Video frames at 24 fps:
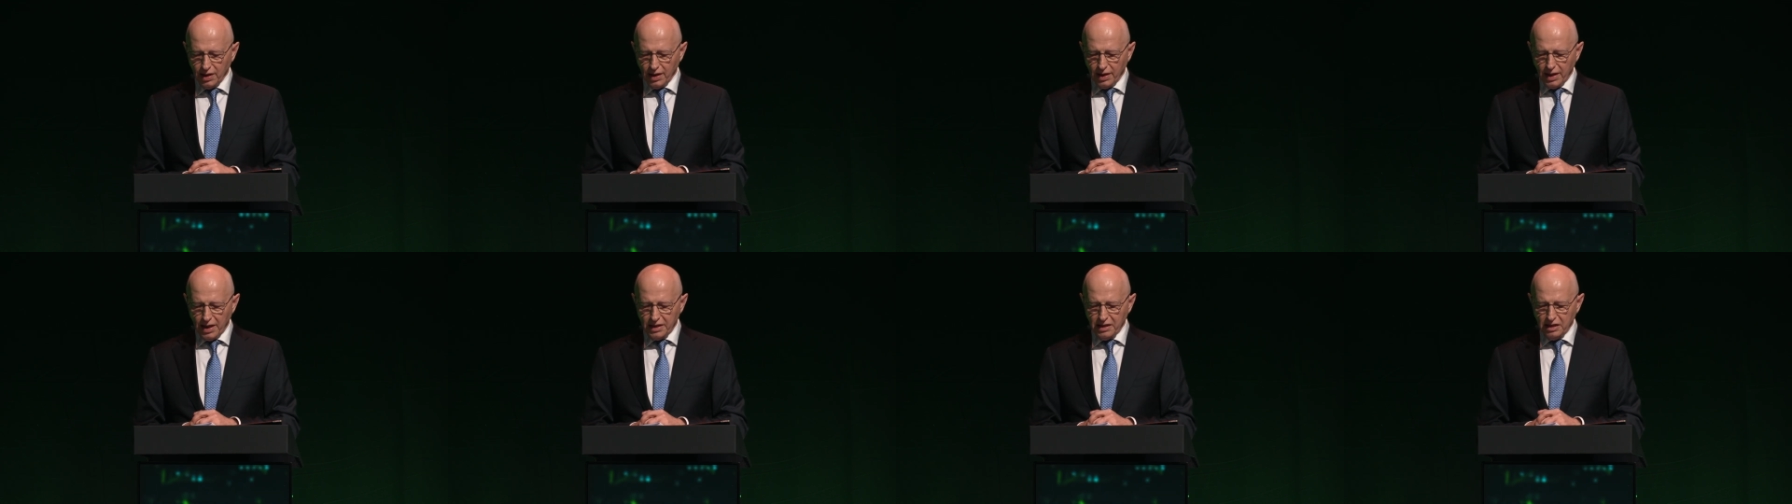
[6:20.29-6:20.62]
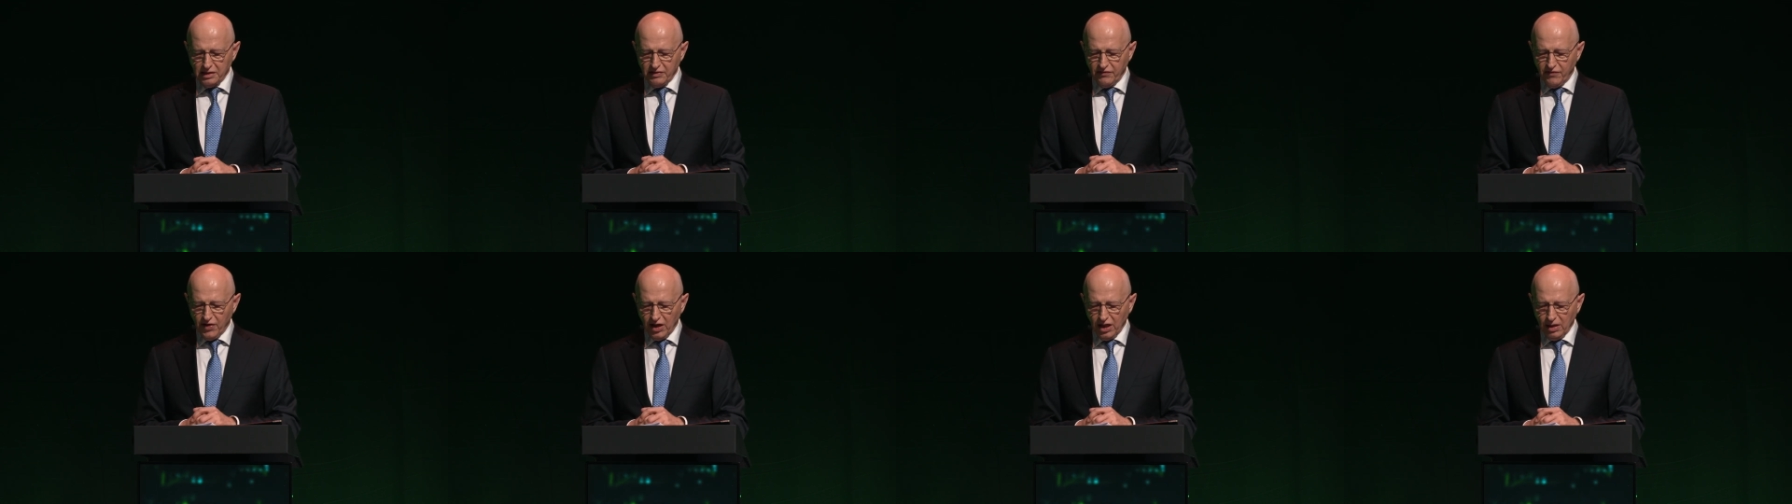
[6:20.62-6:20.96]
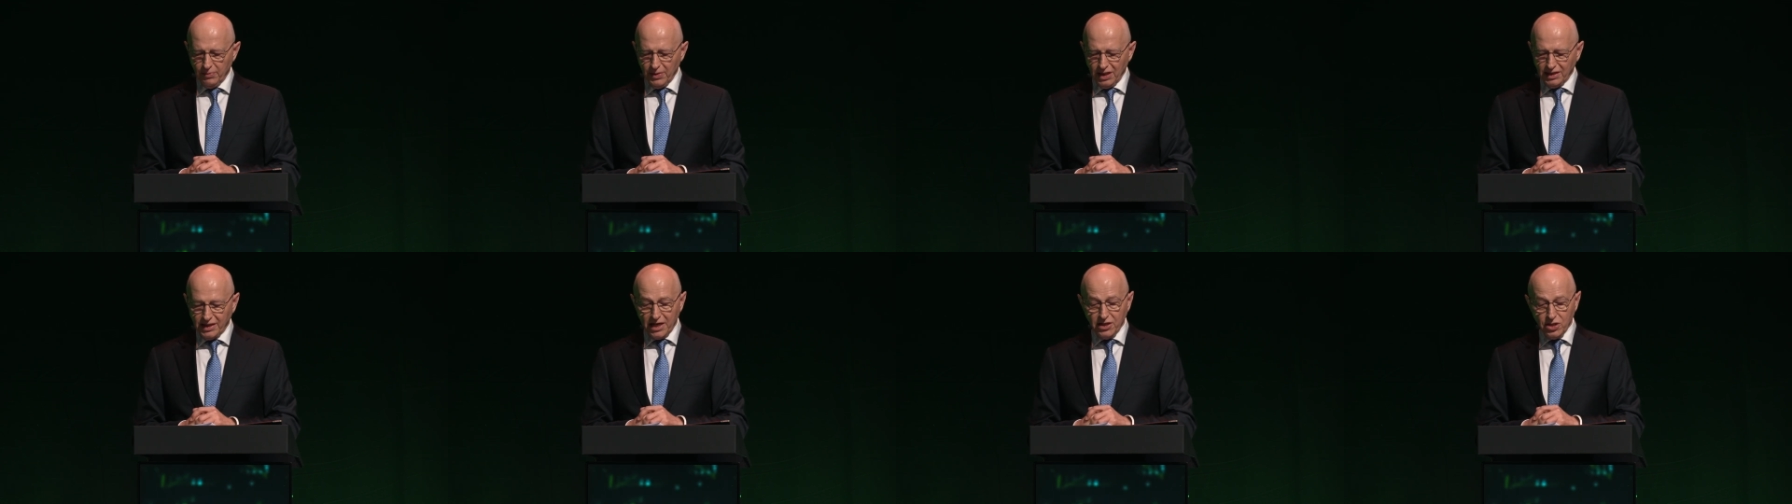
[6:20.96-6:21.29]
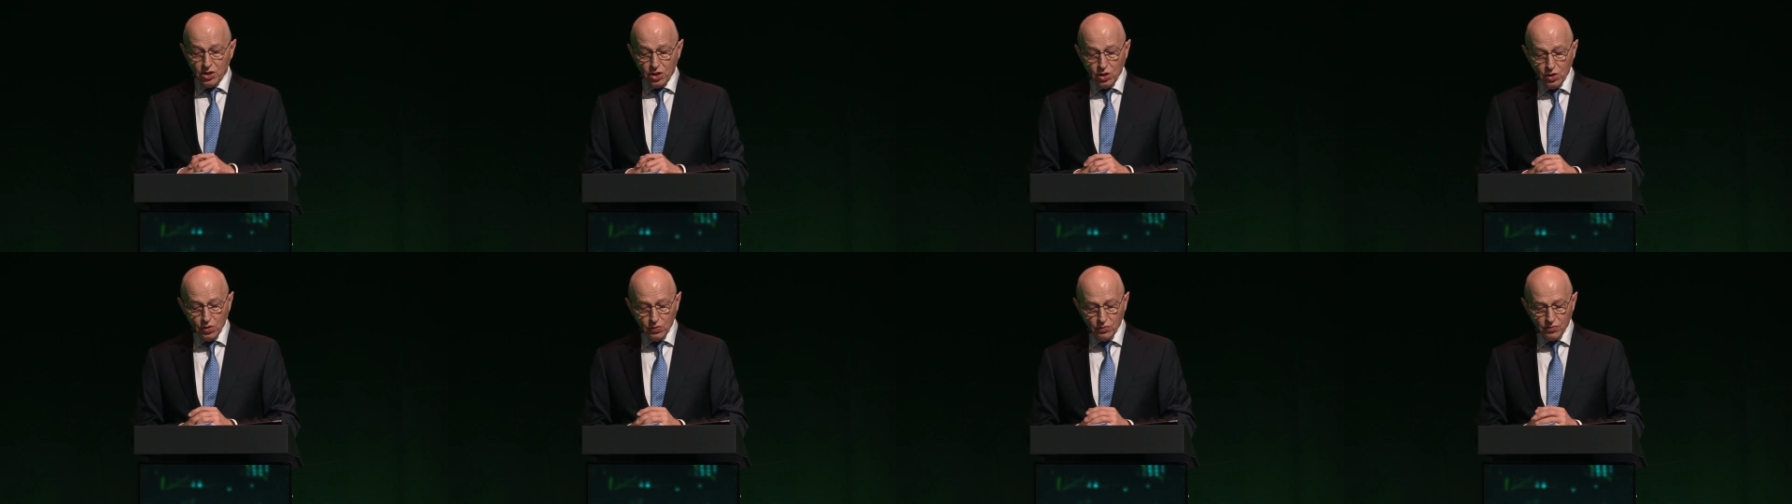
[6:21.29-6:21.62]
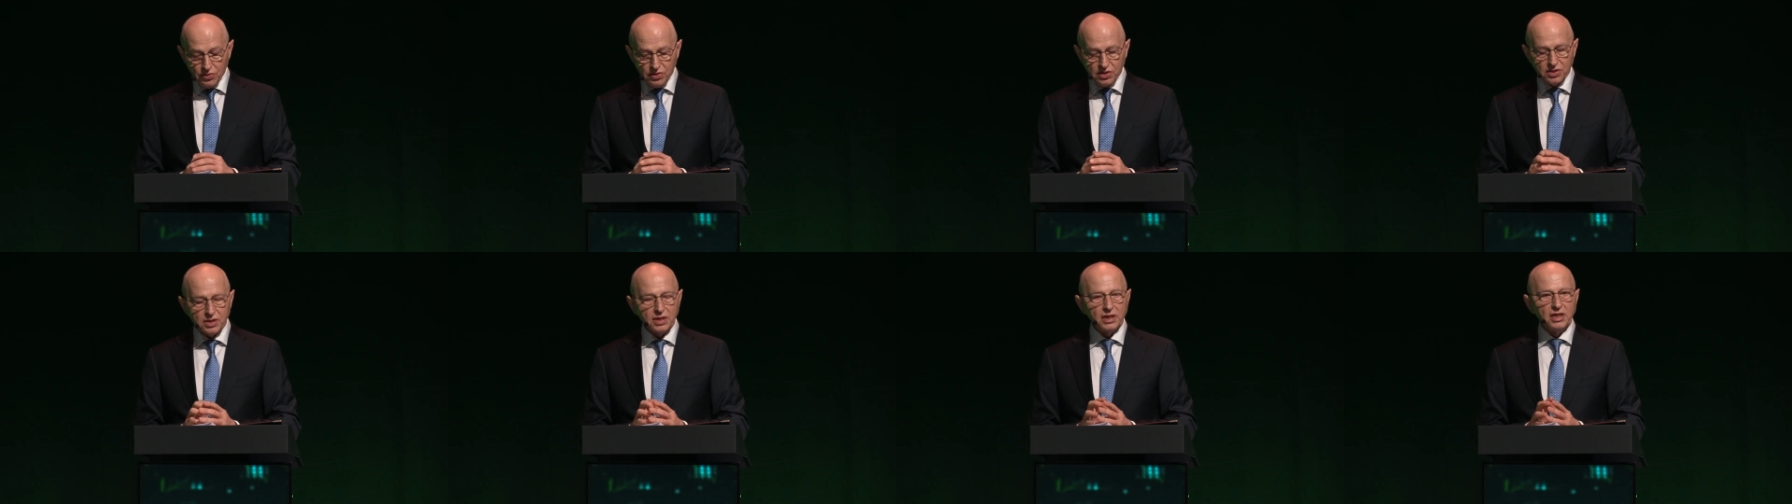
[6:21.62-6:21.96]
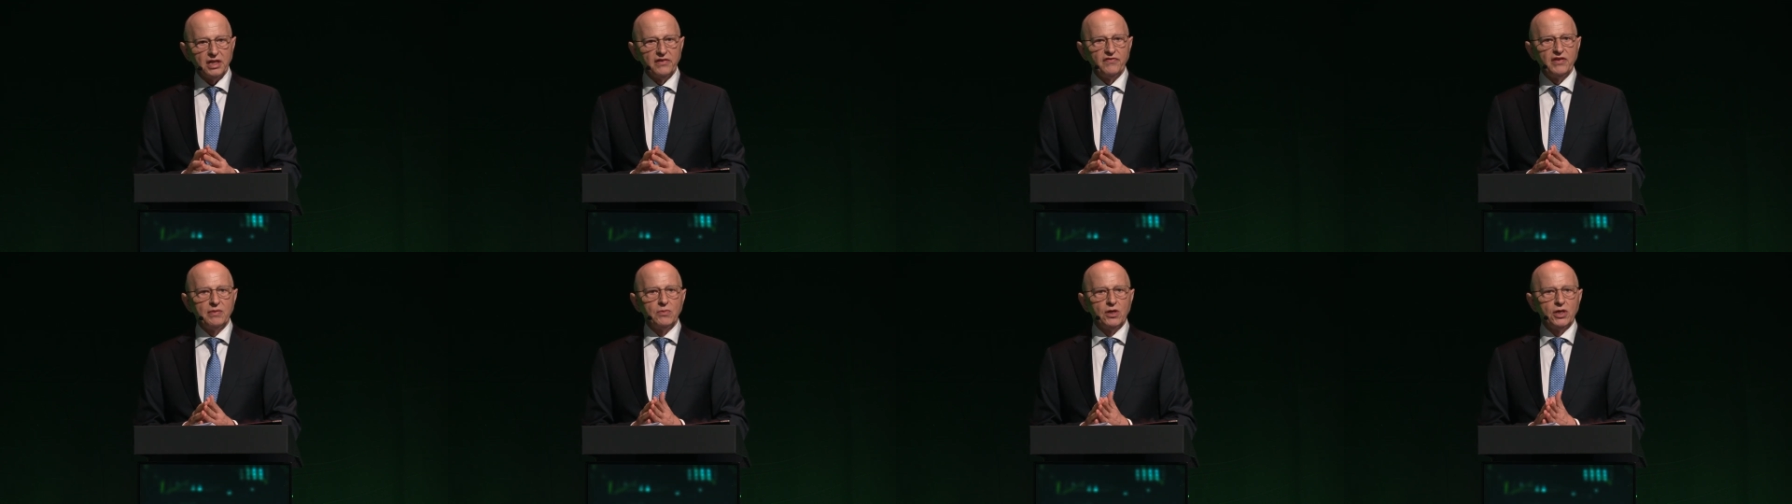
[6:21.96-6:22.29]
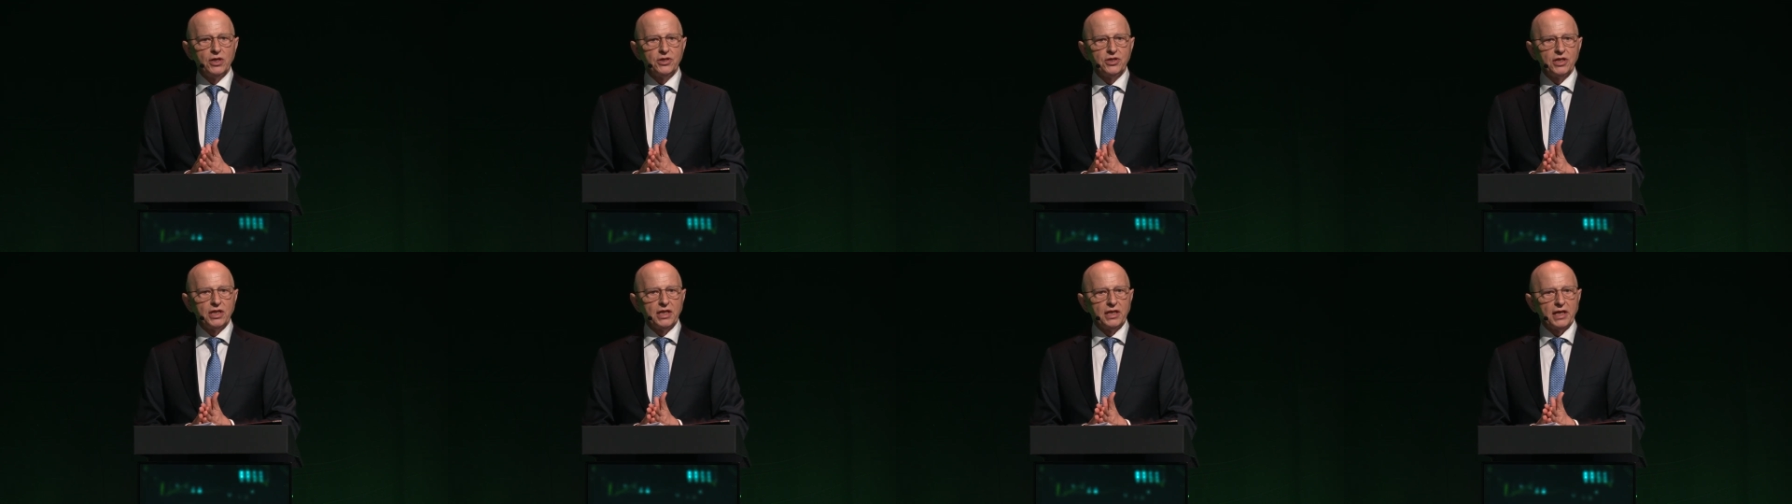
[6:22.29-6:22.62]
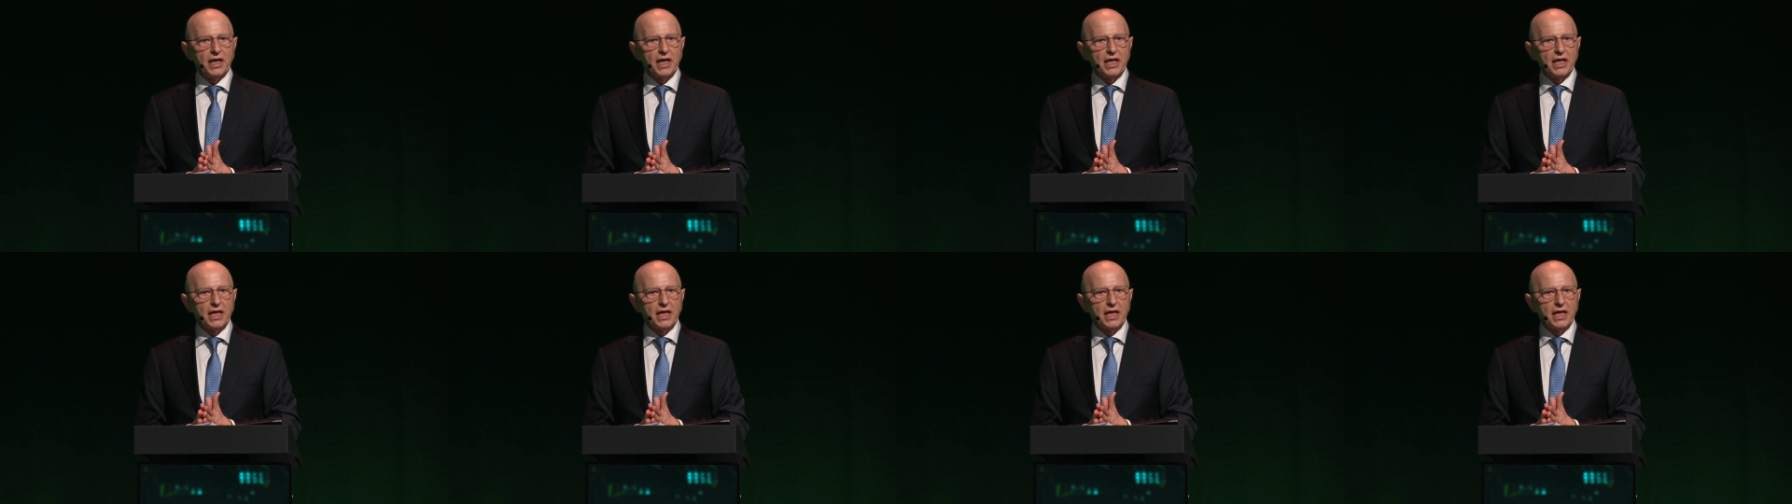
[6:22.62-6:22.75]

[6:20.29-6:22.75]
and the development and use of emerging